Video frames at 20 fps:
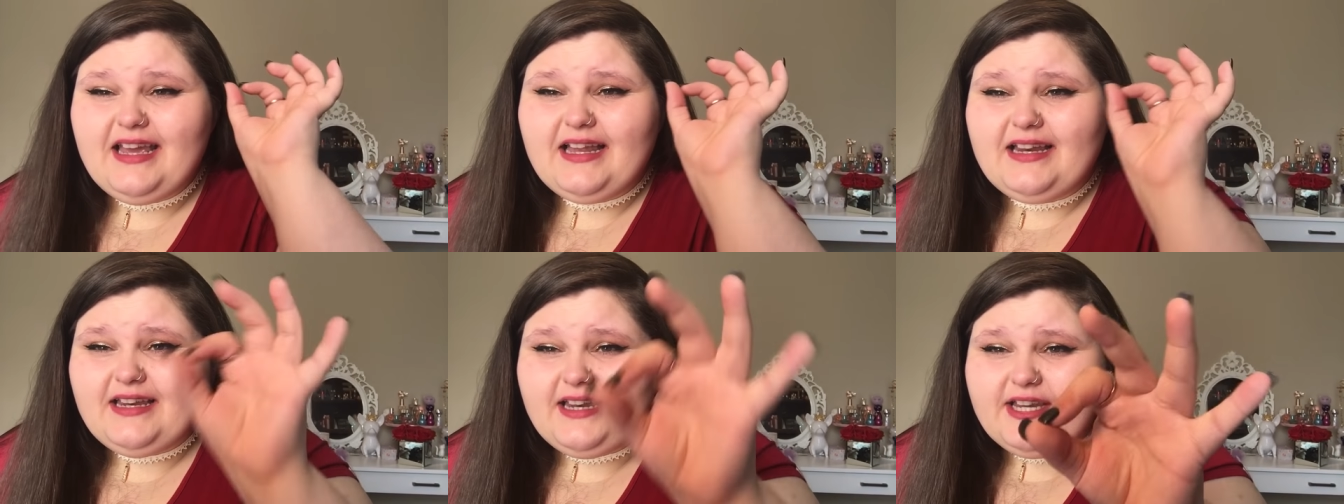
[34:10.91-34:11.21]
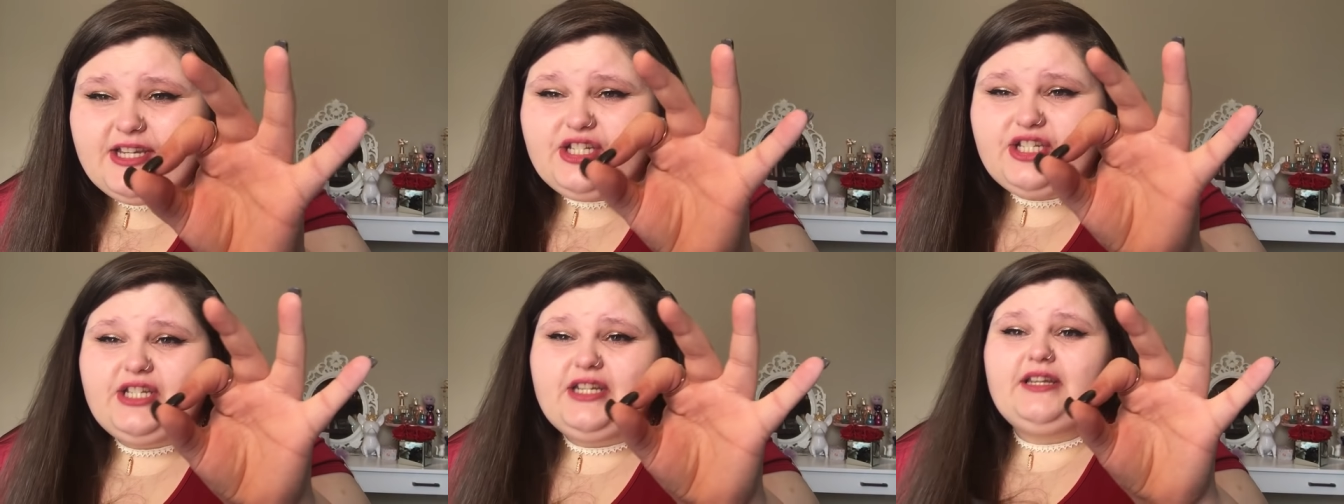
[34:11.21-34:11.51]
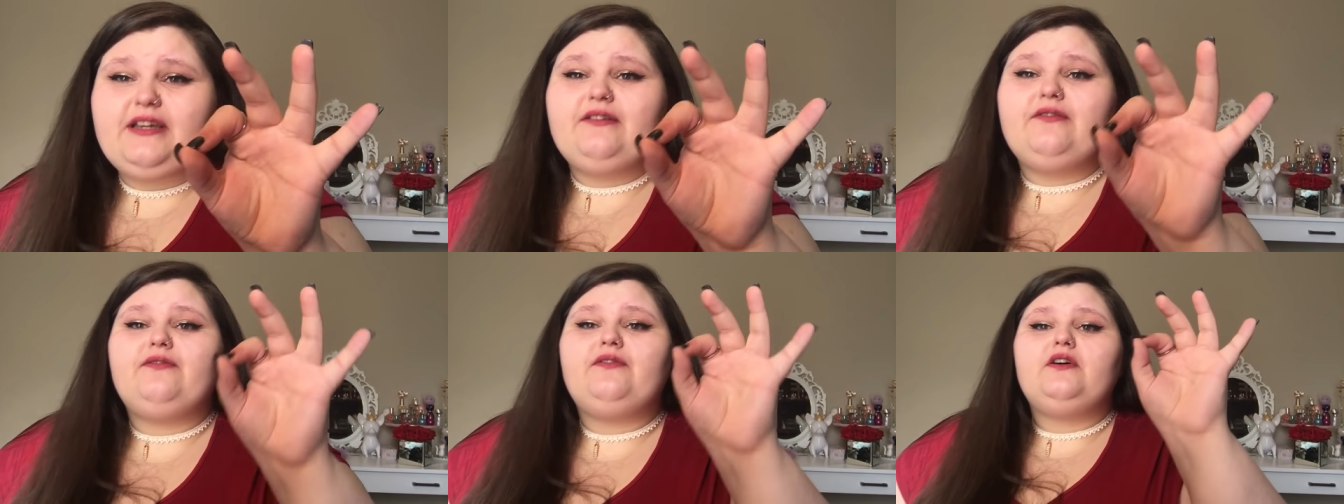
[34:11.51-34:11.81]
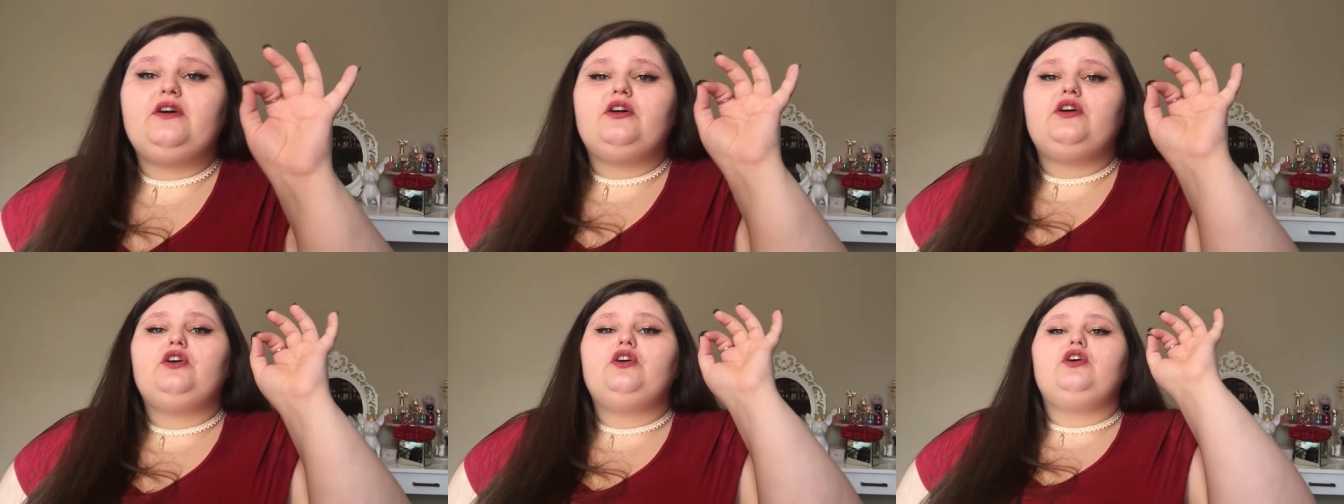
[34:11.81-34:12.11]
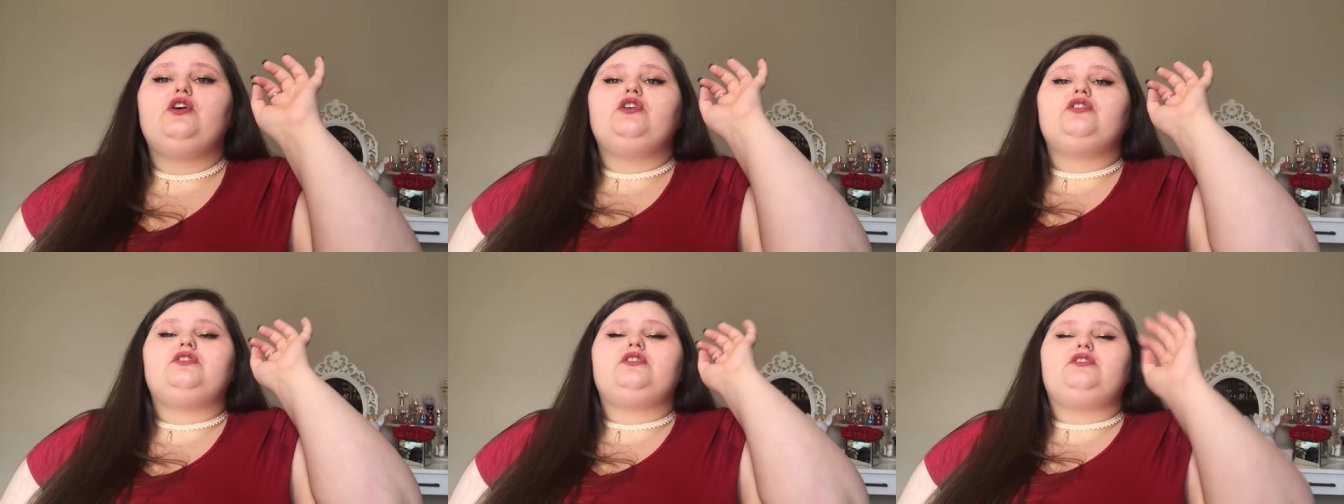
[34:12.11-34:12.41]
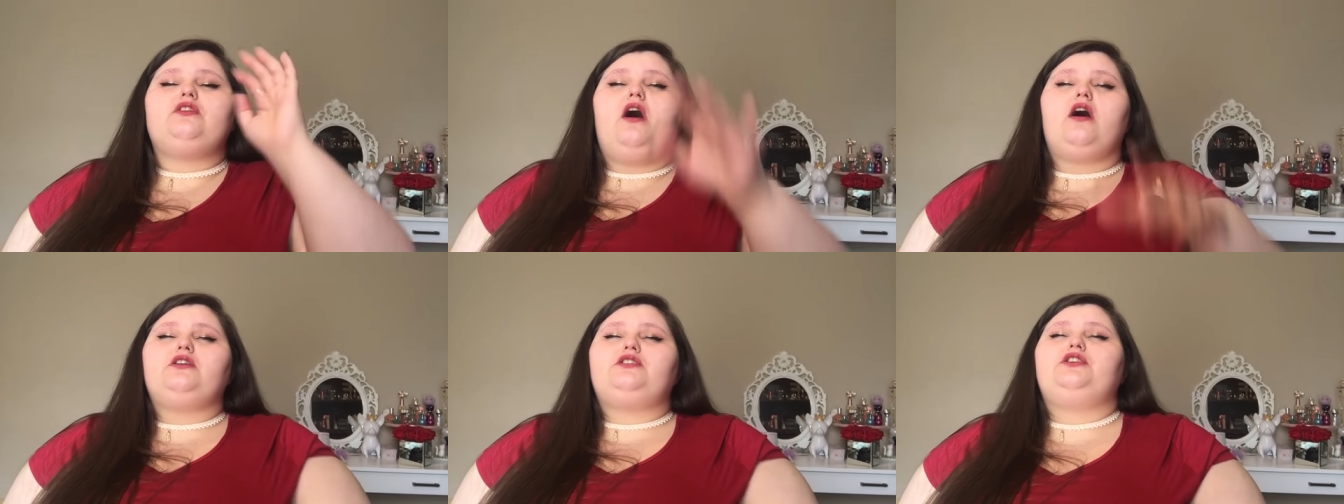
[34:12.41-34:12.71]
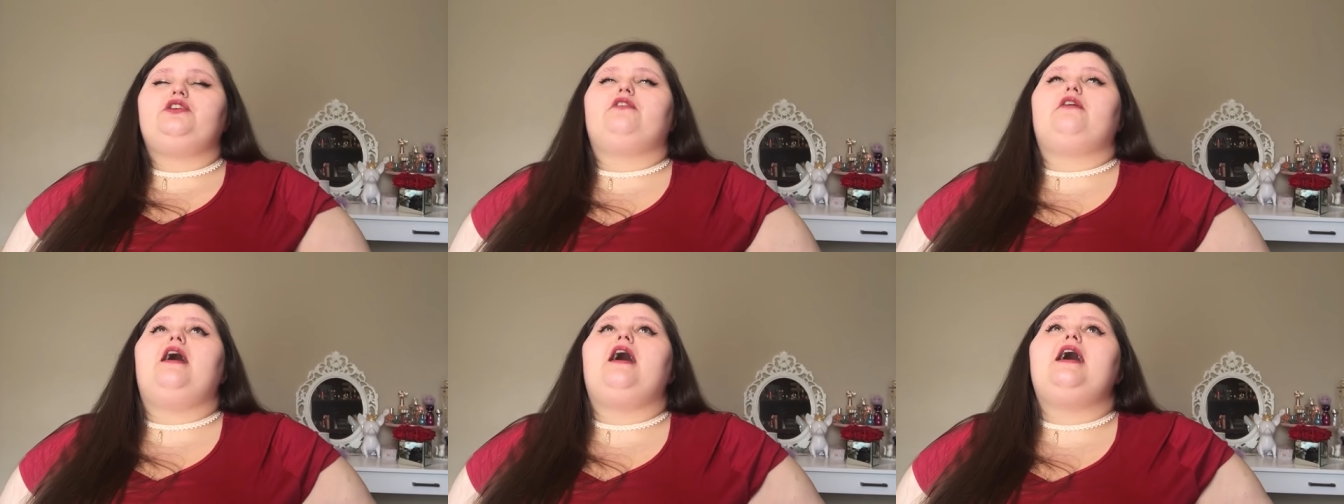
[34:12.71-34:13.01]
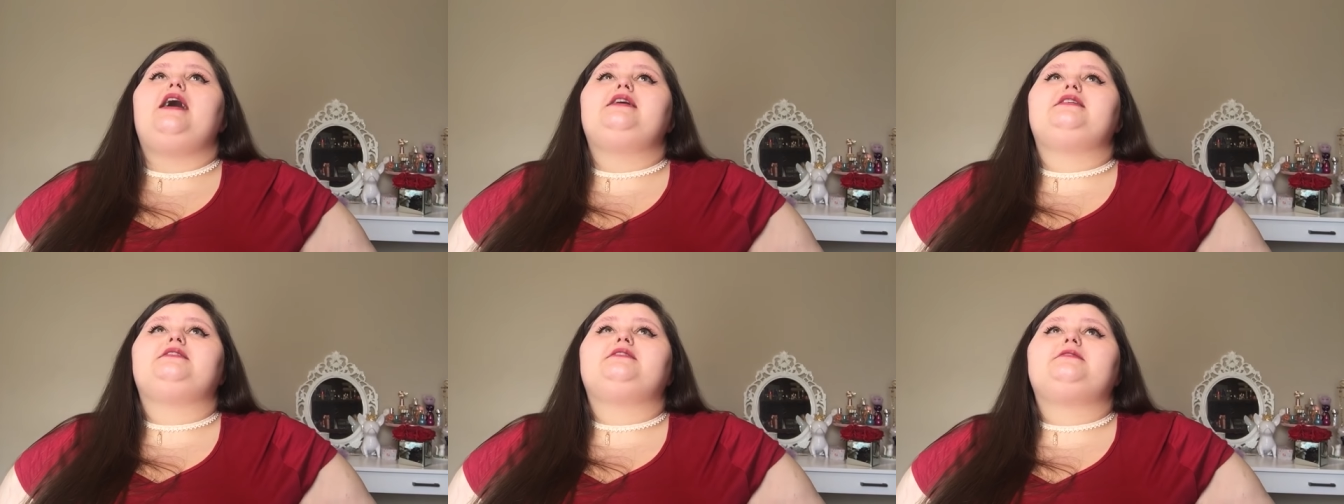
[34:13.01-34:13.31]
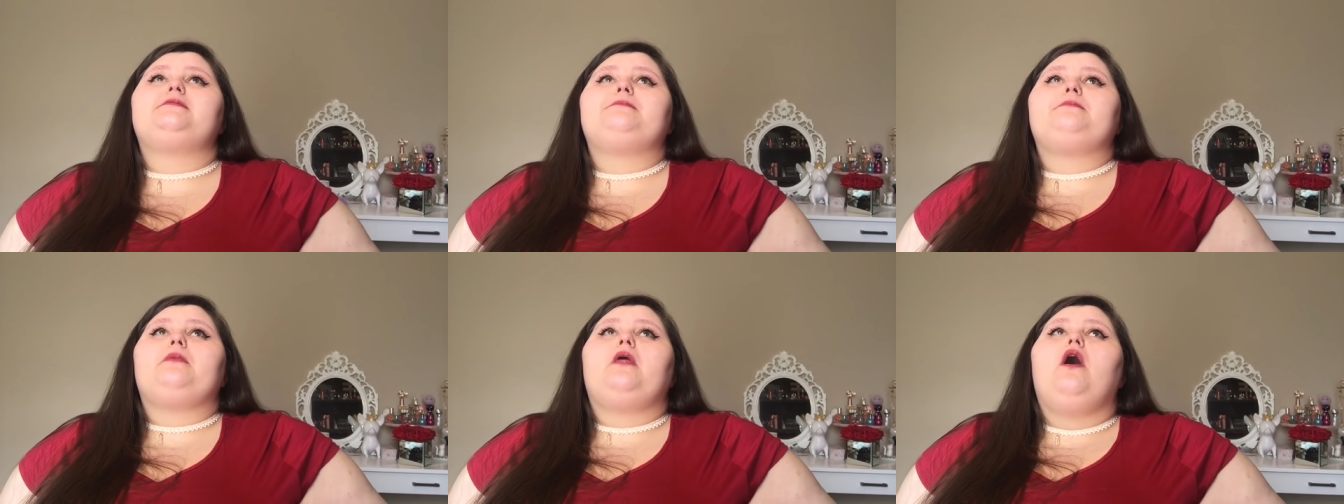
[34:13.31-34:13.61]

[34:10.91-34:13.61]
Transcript: initiative to talk to your ass